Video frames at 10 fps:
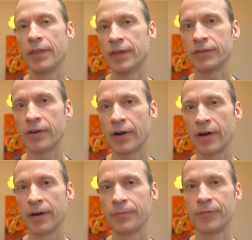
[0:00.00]
These
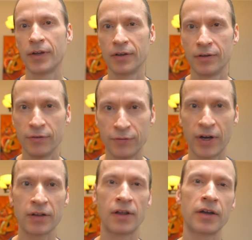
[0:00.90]
are
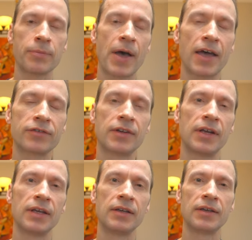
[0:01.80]
vital lung
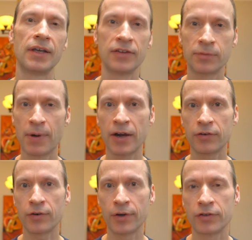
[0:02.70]
capacity,
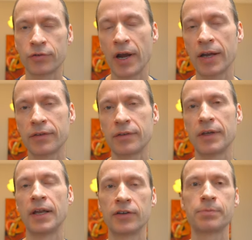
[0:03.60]
inspiratory strength,
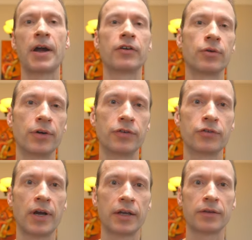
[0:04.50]
and expiratory
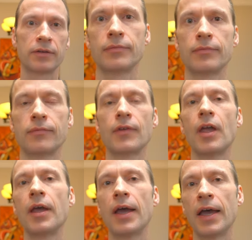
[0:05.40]
strength.
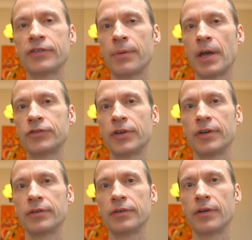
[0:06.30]
As I
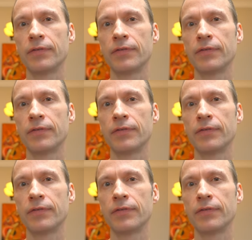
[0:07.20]
mentioned,